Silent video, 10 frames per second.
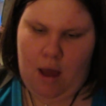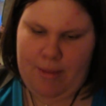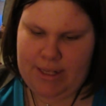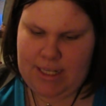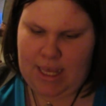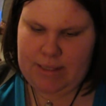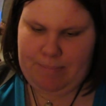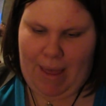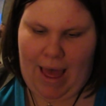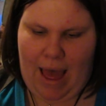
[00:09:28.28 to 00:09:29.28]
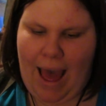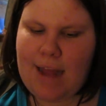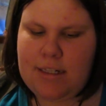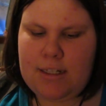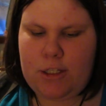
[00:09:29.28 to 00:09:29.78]
This is
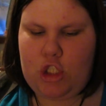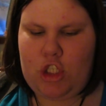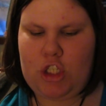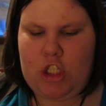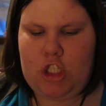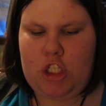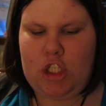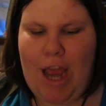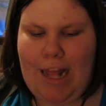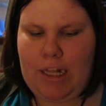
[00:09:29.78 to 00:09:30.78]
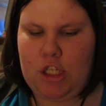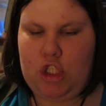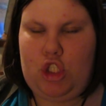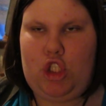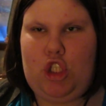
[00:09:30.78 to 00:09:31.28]
Patton's
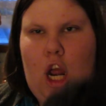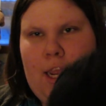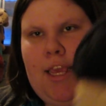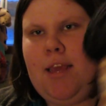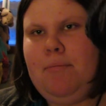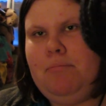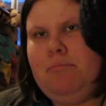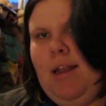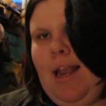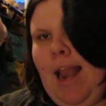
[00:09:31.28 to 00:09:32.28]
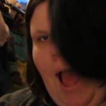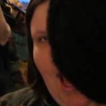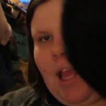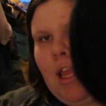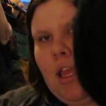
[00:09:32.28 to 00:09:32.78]
Shetland Chunky in black.